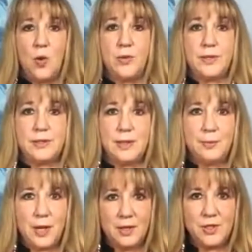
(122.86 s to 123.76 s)
or the
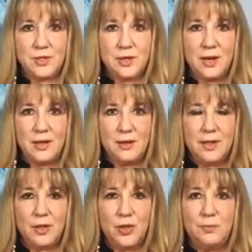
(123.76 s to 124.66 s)
subconscious thought
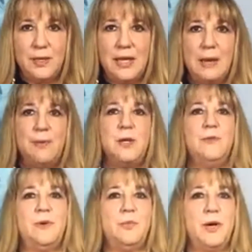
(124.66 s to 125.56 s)
that could be keeping
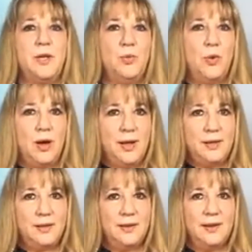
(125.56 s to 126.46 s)
you from what you
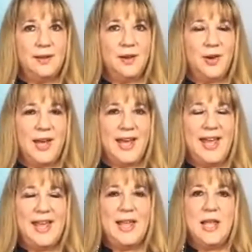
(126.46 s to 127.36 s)
want.
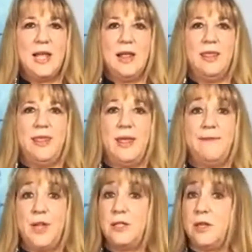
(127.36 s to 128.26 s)
Okay?
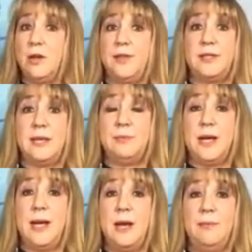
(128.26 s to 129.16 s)
If that's on at the same
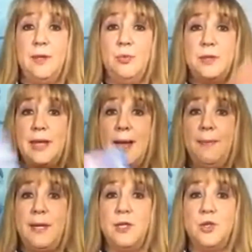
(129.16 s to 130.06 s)
time, then what's
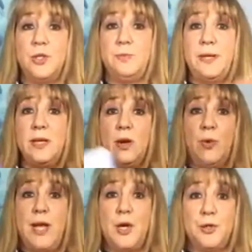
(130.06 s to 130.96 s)
happening is you're spinning your
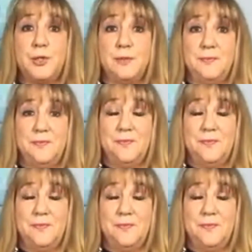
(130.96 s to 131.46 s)
wheels